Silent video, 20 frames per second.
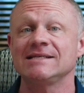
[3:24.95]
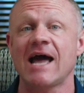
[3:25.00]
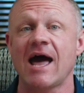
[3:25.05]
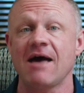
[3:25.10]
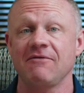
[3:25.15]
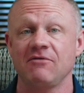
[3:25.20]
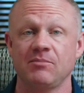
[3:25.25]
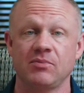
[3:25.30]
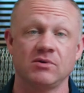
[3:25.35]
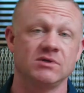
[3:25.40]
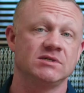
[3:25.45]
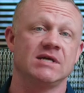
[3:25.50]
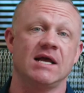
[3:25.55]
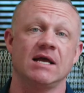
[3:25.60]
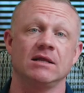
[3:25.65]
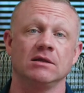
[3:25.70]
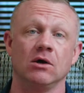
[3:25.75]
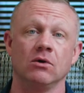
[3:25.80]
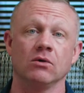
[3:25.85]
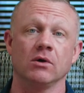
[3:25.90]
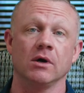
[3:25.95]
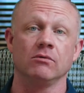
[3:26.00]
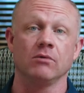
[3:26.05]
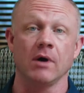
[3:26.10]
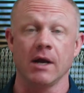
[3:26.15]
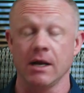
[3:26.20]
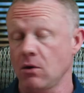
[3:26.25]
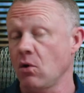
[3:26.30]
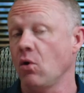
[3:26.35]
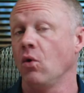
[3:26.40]
0.5% lower in
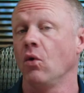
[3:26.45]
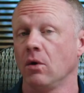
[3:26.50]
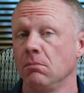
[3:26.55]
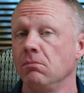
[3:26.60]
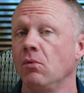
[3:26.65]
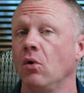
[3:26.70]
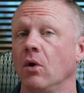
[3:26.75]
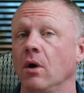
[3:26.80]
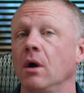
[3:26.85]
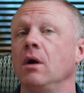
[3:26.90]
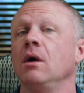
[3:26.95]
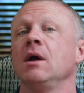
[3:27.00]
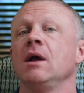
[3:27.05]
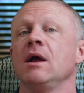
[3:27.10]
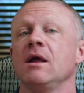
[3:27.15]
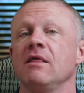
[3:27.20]
rate or more.